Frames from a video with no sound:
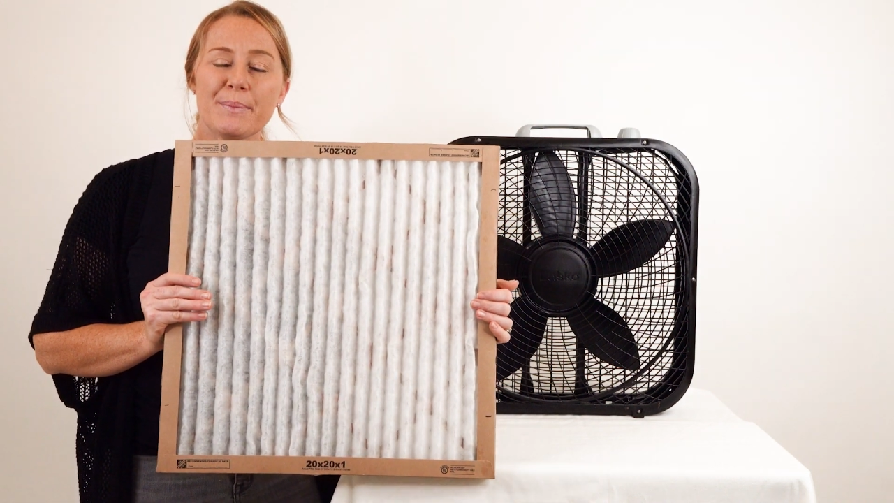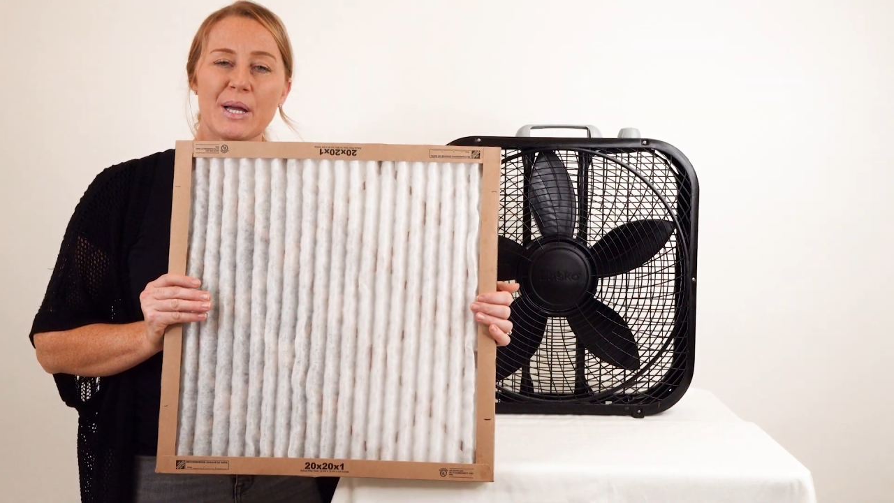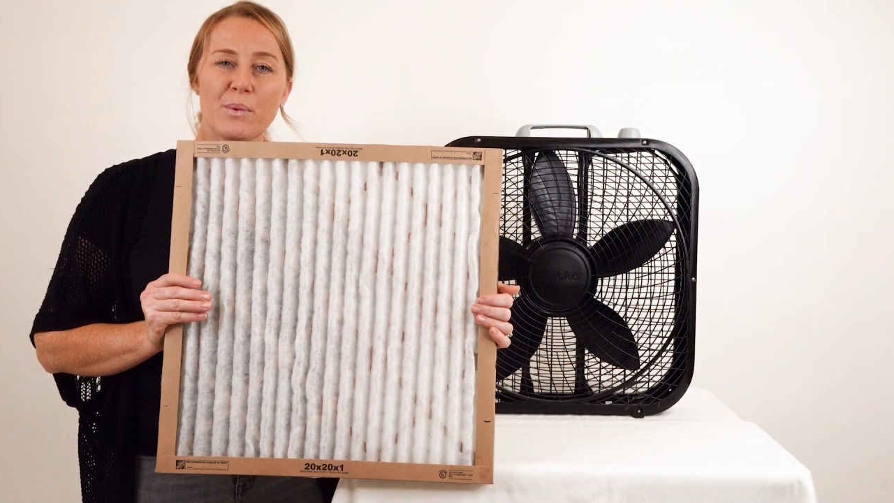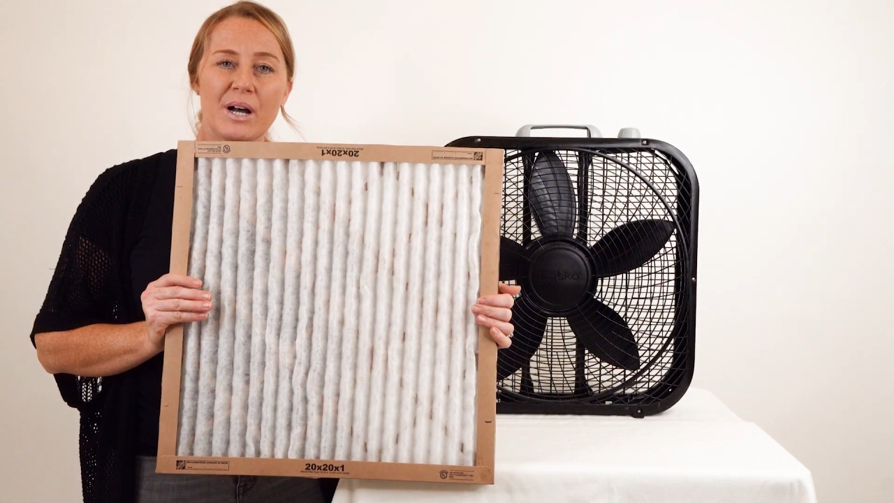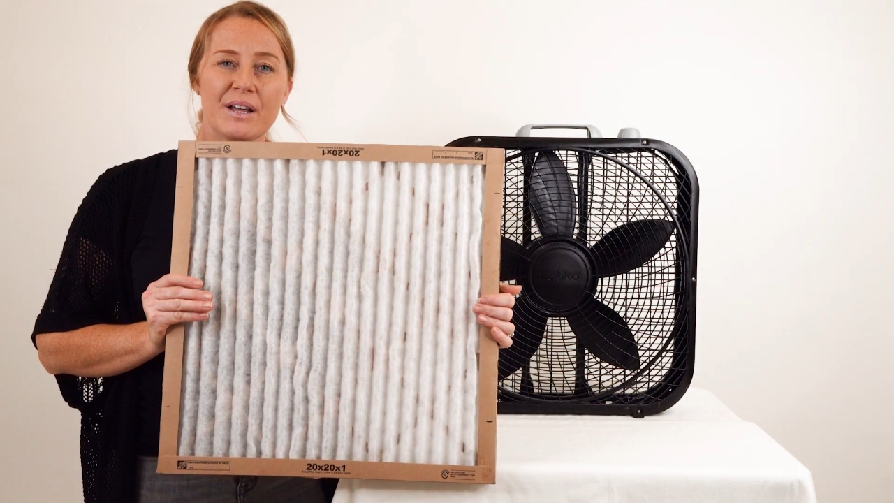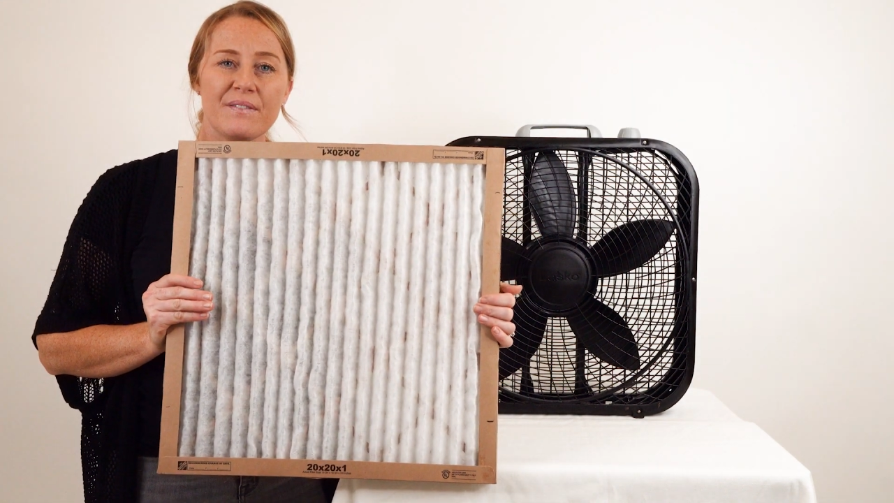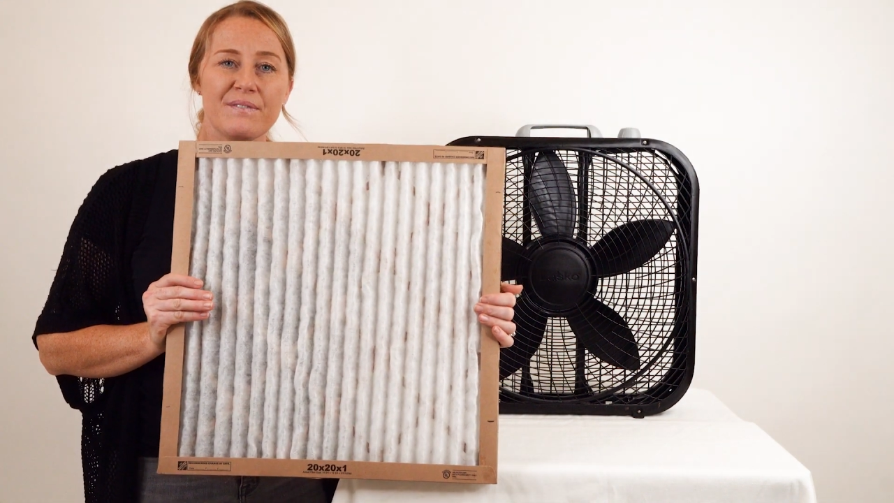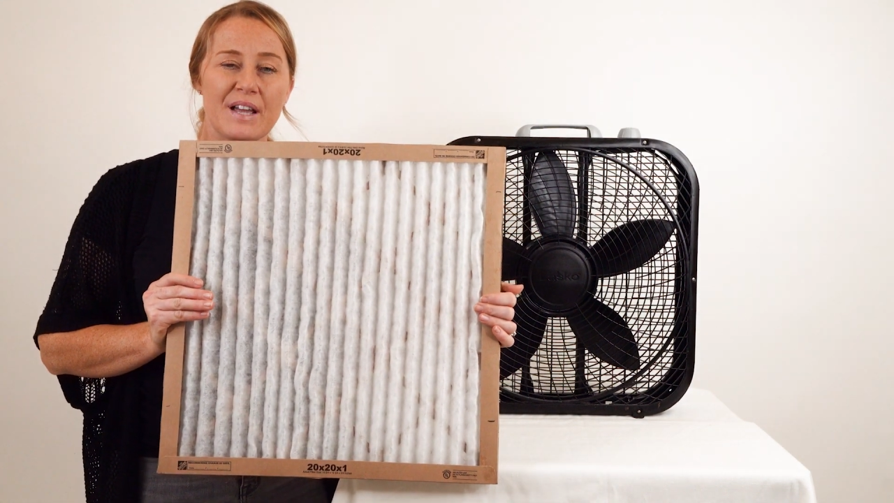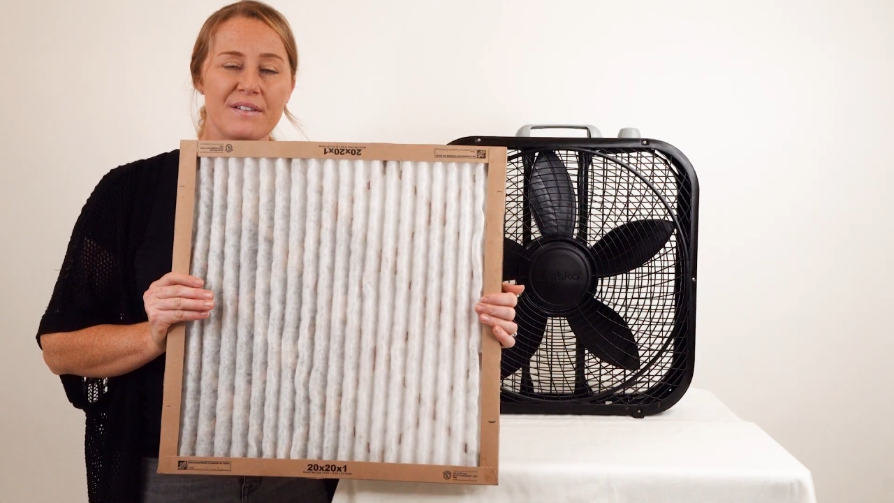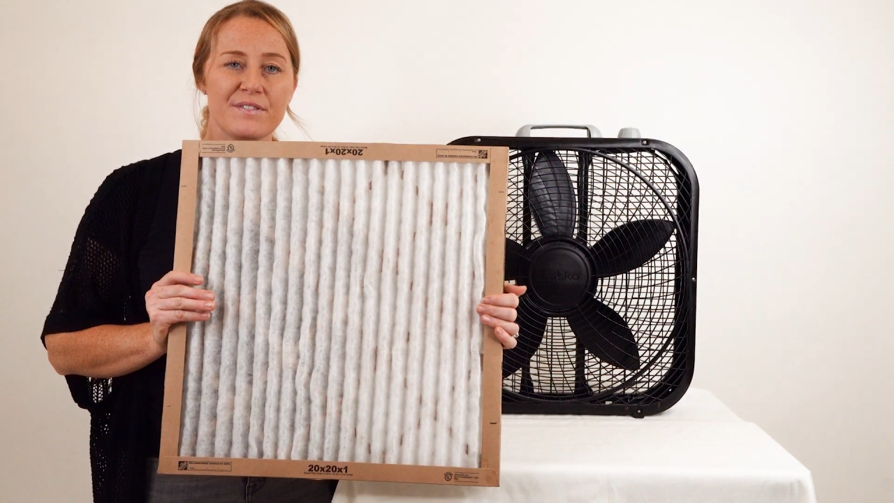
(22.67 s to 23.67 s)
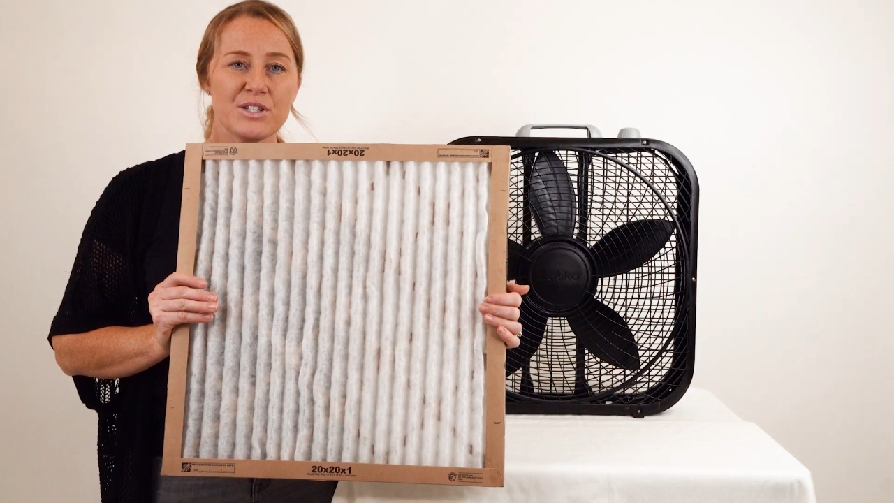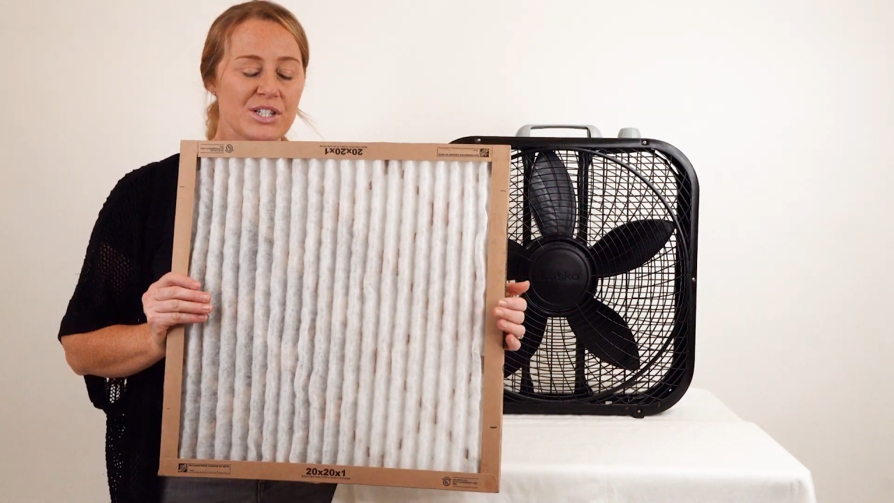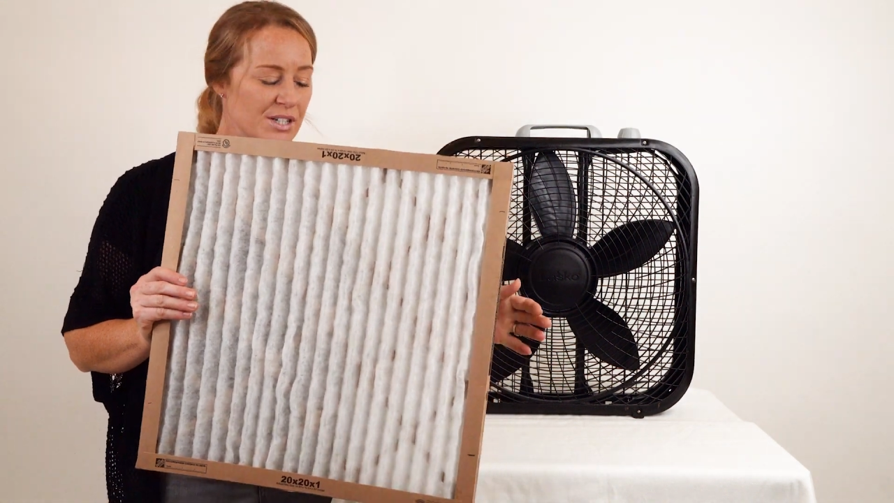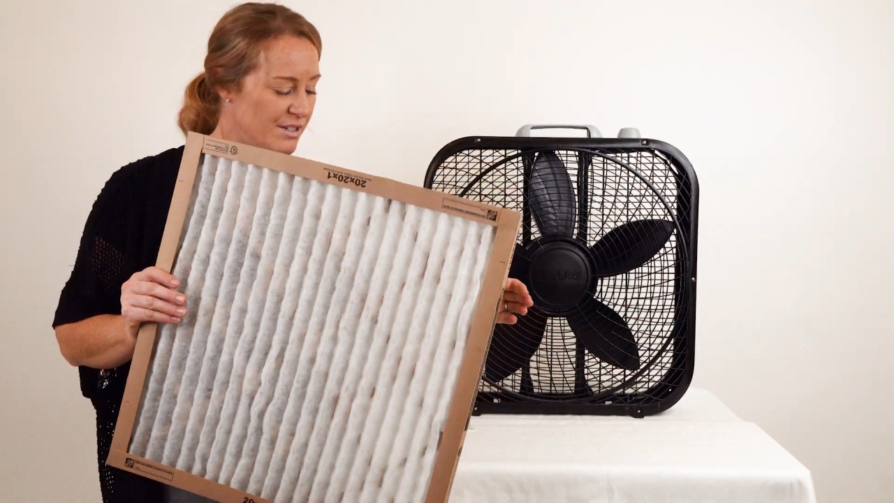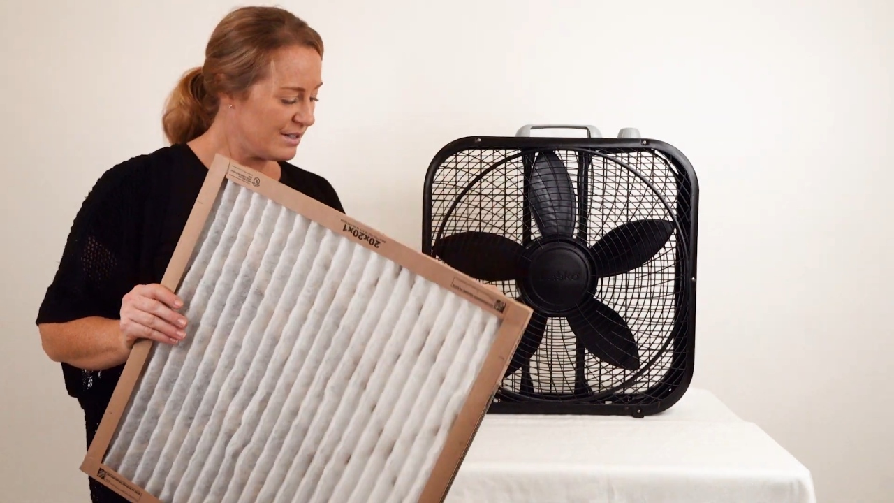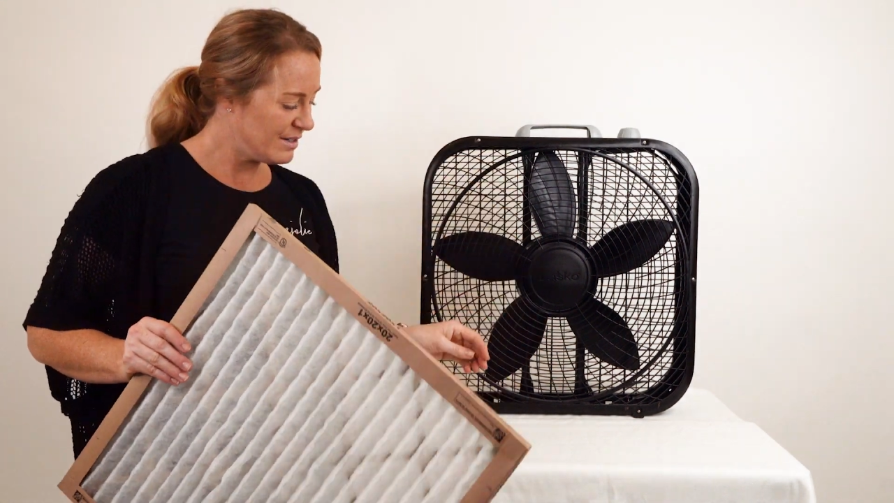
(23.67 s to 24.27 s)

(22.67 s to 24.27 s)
by 1 fan filter.